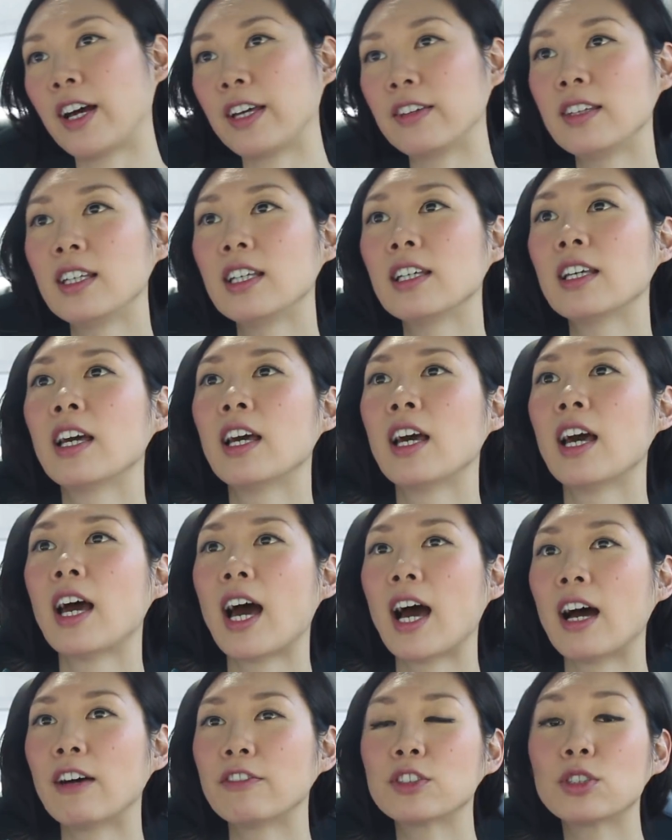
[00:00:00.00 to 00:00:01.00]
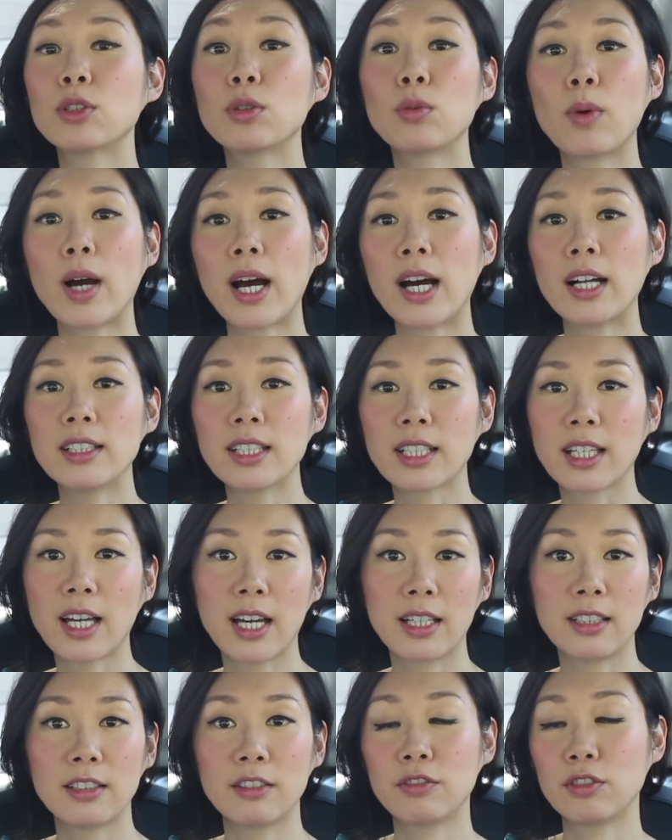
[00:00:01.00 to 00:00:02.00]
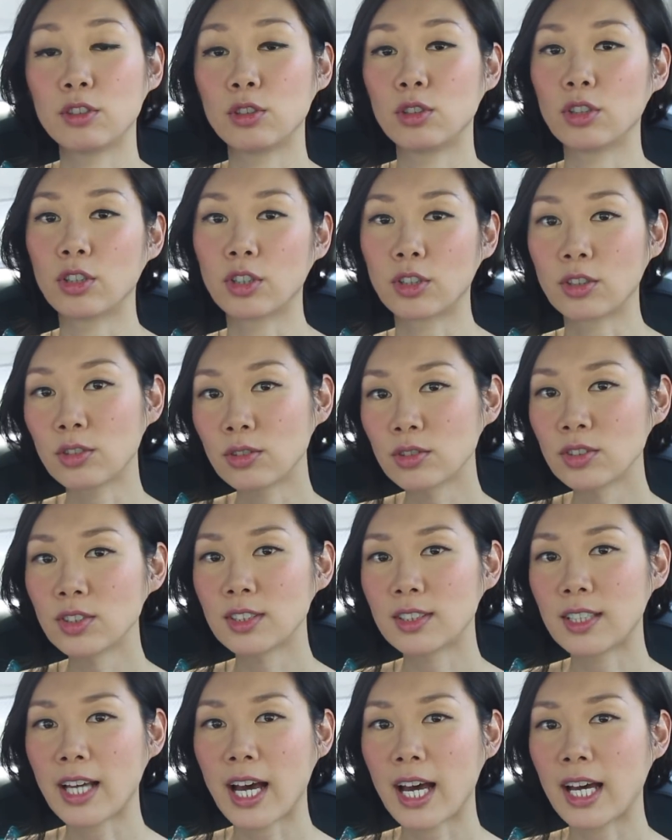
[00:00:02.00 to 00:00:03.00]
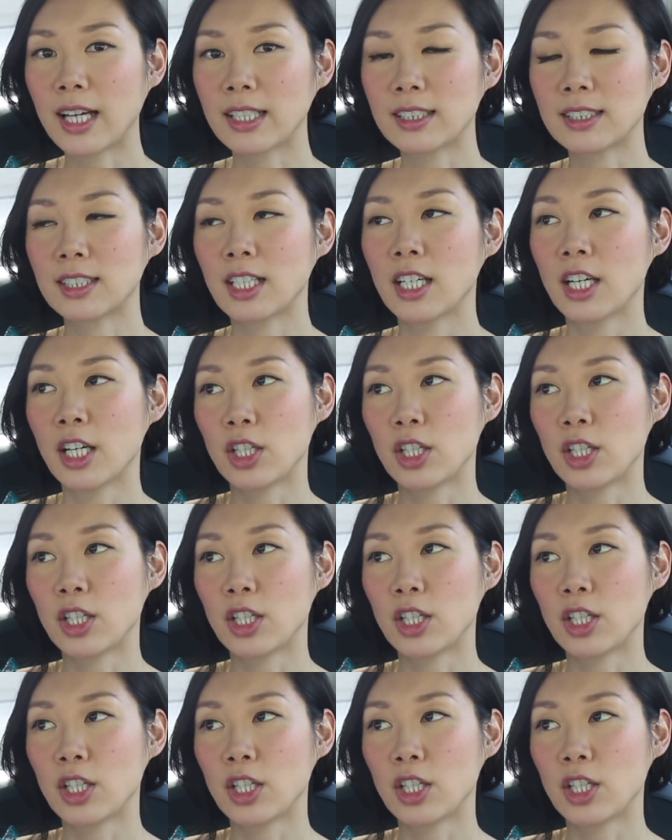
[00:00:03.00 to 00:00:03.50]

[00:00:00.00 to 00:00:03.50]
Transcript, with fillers: I think after a while it kind of learns that